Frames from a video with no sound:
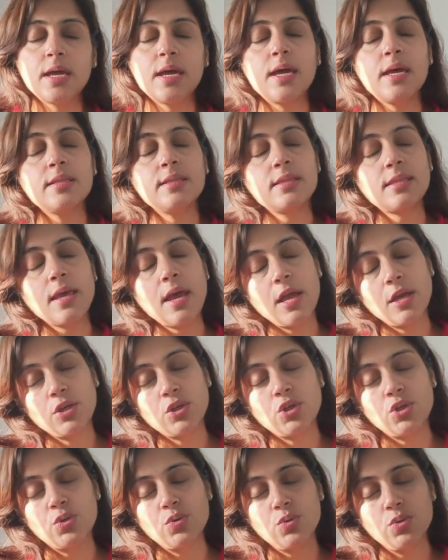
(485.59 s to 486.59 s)
and
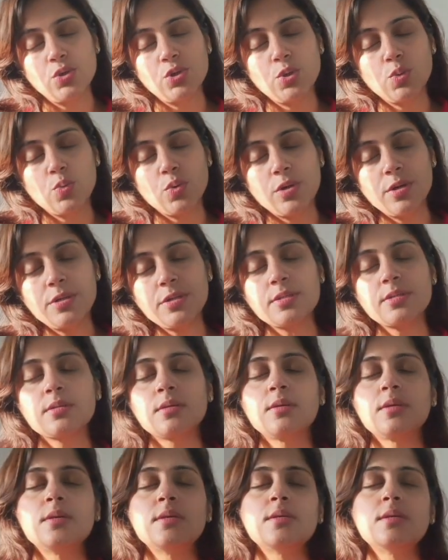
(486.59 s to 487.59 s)
thank you, universe.
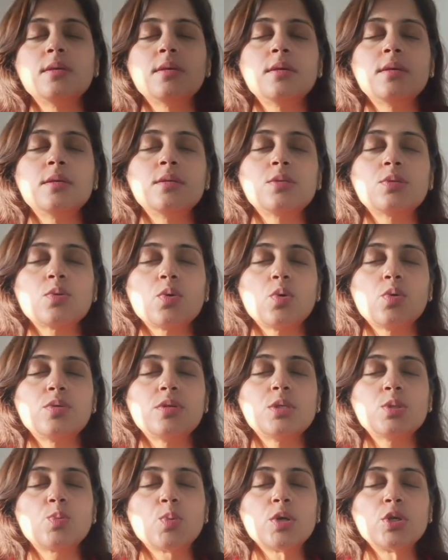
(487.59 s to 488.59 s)
So
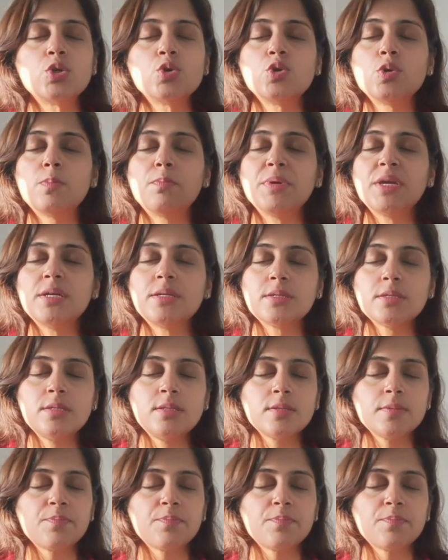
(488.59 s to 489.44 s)
this way you repeat it.